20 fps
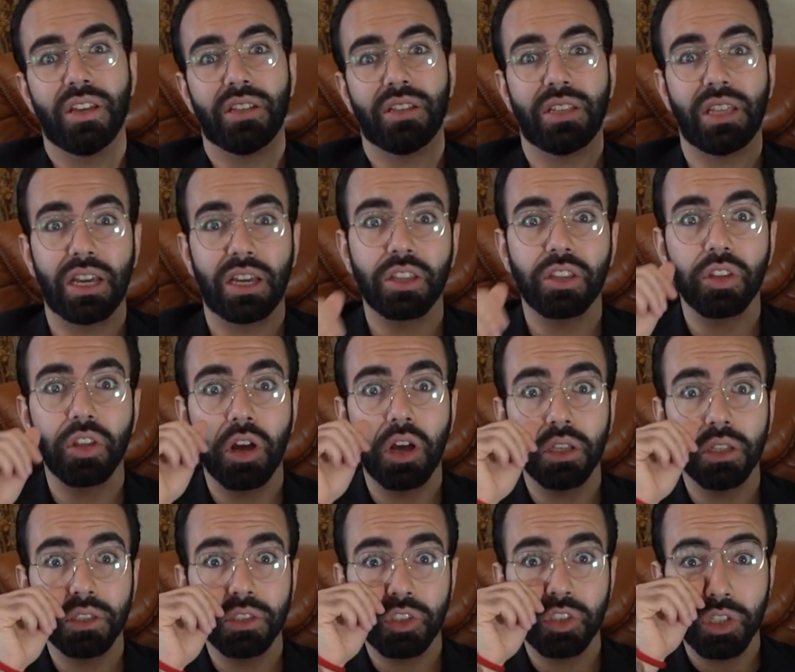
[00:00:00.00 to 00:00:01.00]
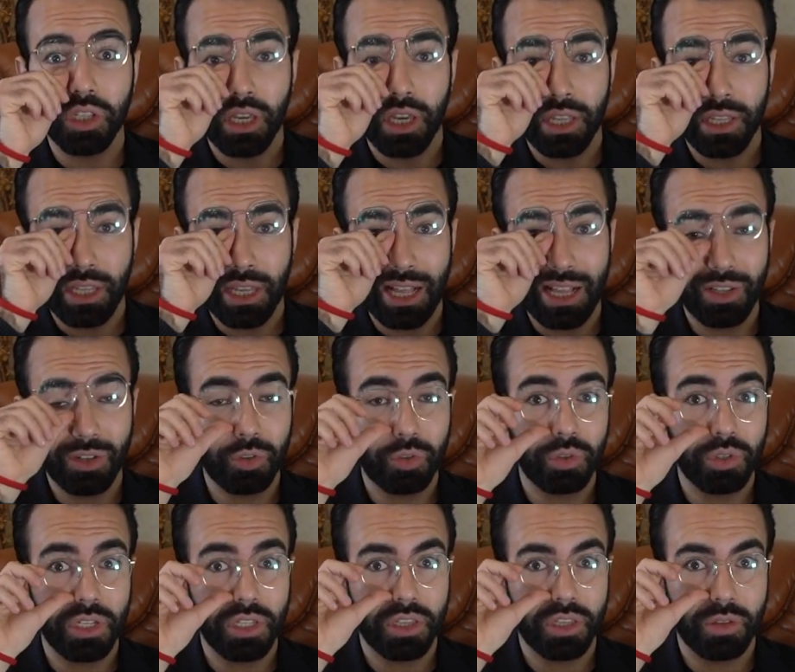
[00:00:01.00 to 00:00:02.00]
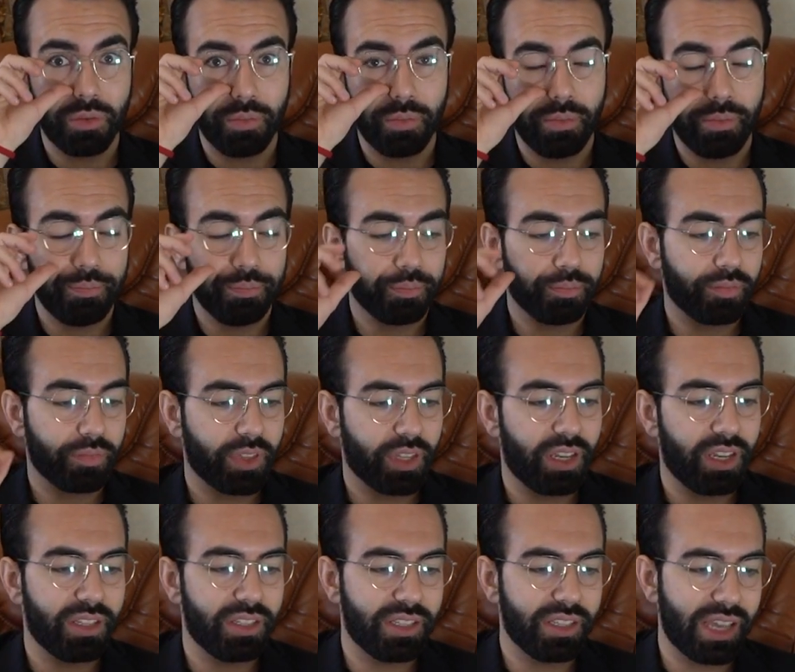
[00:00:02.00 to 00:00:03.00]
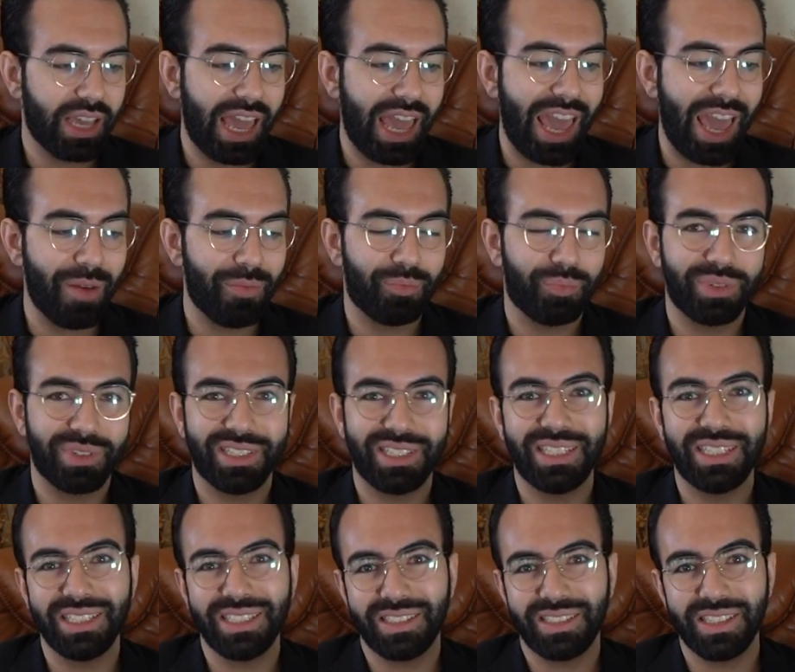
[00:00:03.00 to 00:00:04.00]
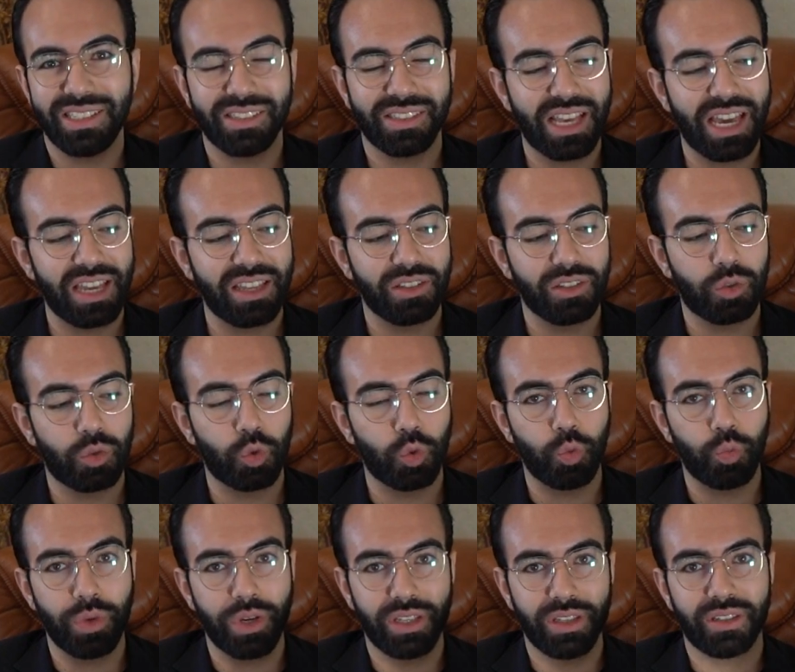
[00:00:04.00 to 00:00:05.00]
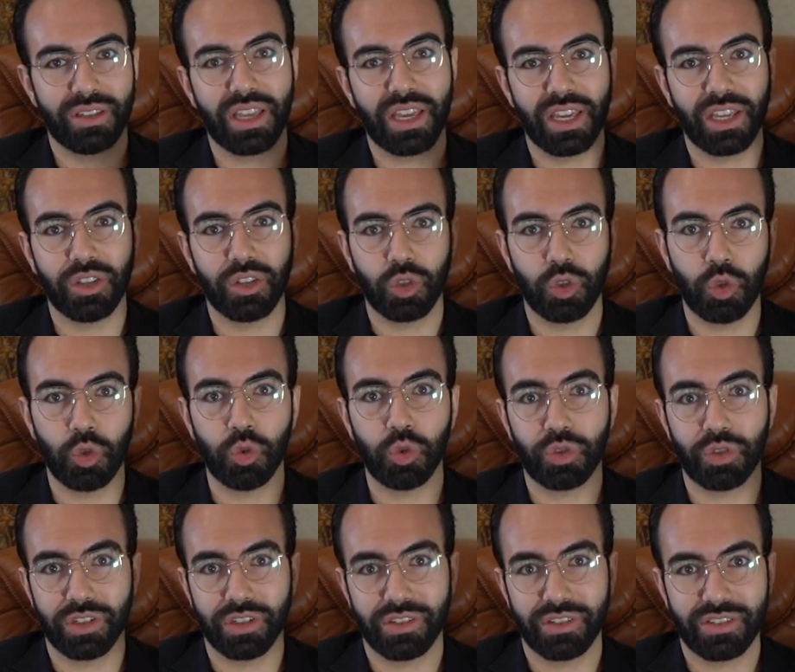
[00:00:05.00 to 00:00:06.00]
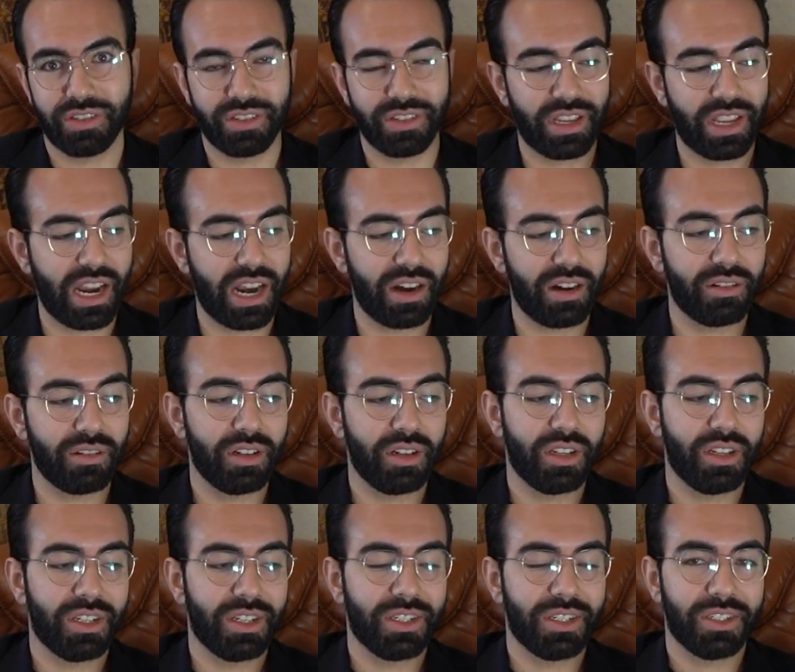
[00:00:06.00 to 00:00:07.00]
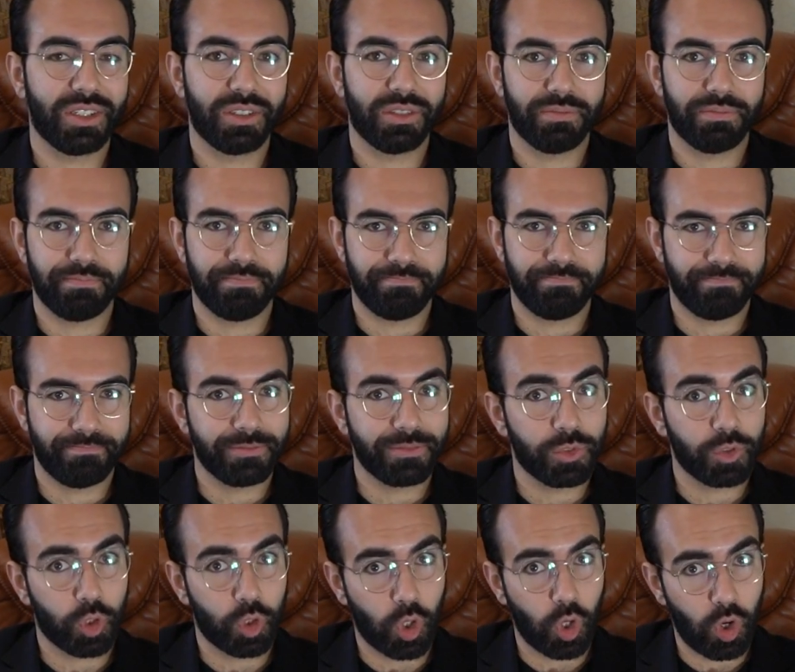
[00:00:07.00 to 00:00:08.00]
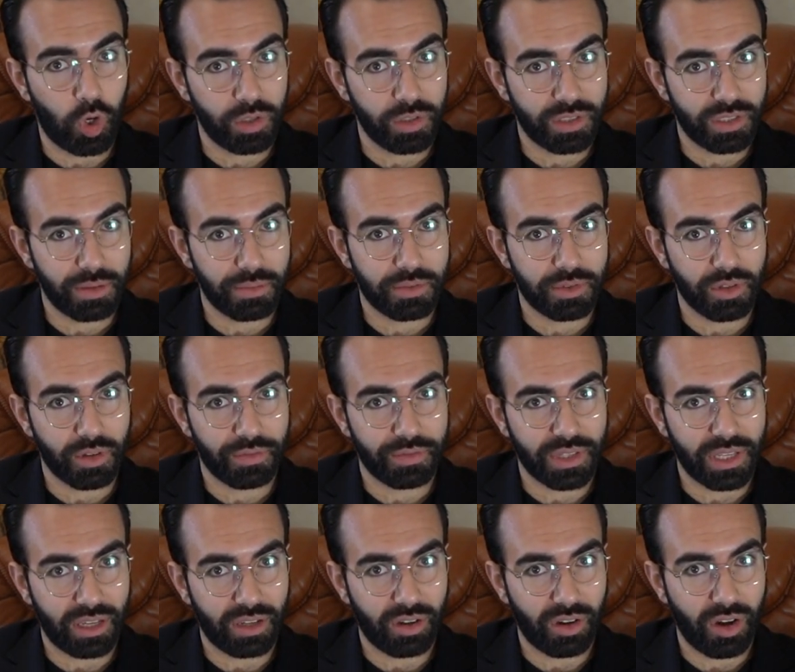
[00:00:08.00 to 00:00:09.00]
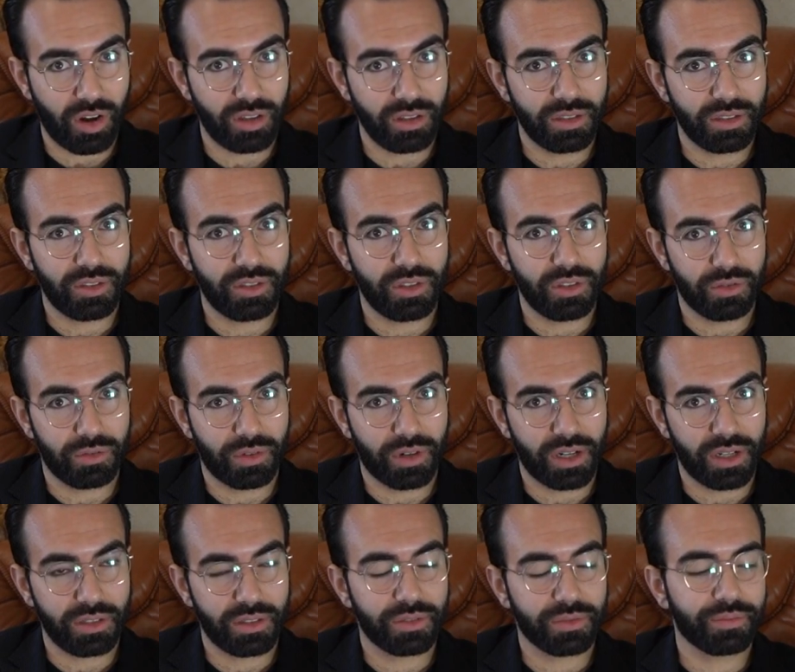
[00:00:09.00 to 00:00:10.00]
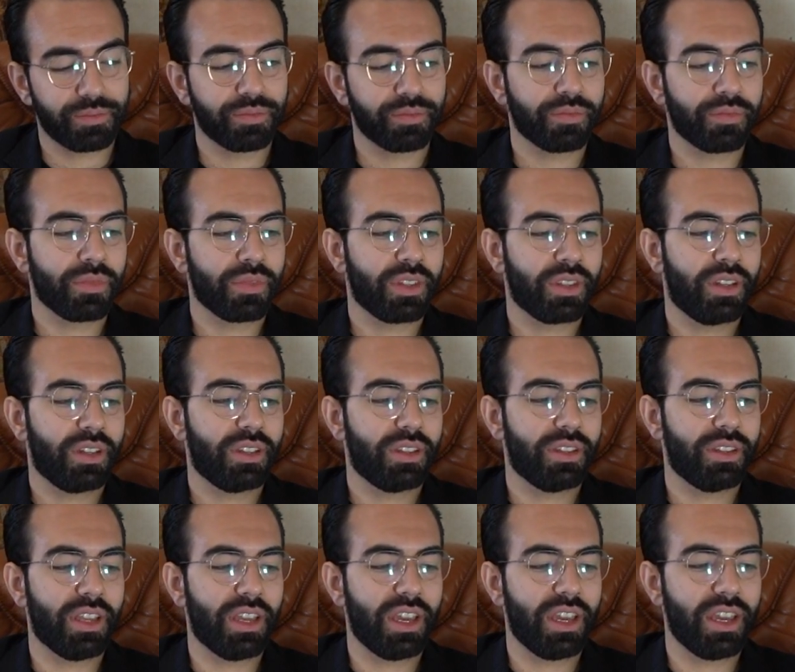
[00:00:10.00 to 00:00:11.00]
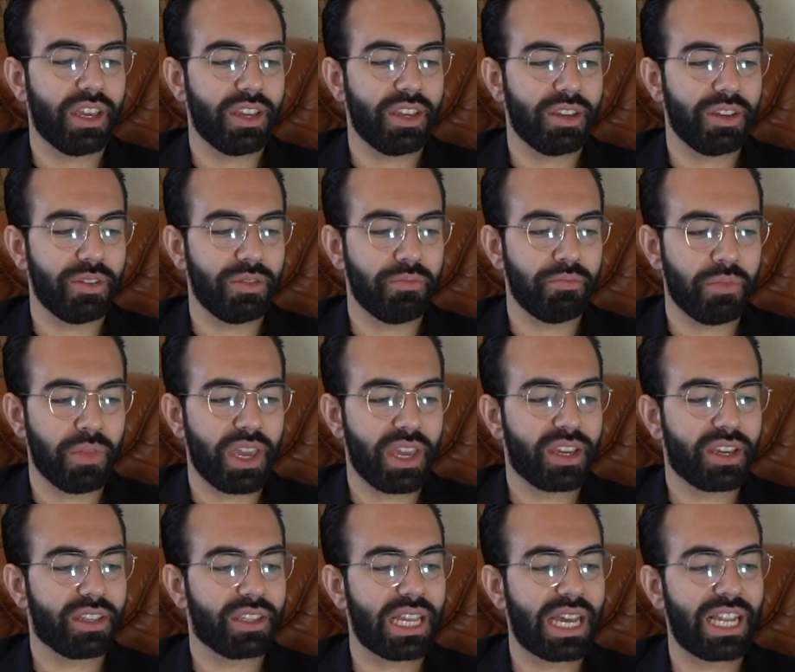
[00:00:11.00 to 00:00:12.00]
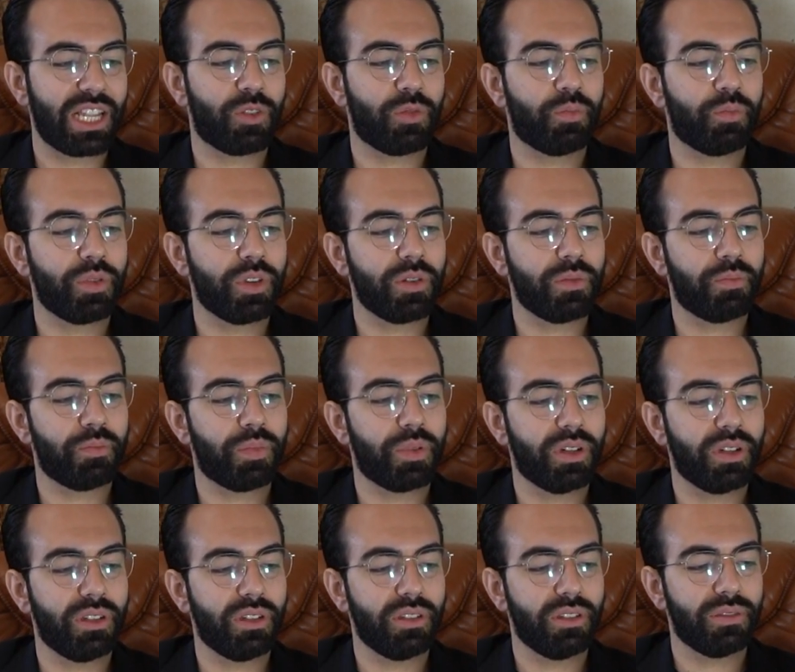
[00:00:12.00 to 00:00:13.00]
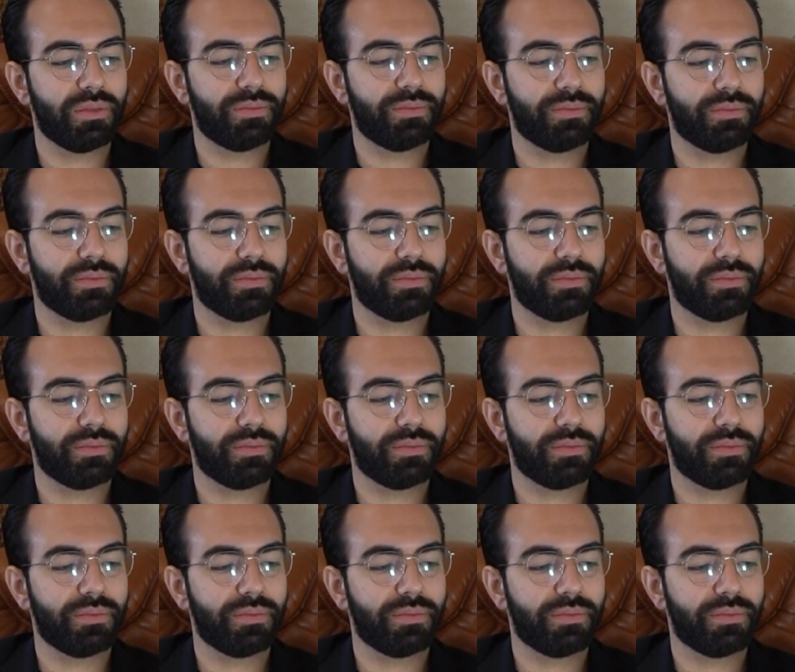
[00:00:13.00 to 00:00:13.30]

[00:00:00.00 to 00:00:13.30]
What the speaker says: technology and the algorithm and the app is designed to maintain users there, concepts of psychology, right? They make that people,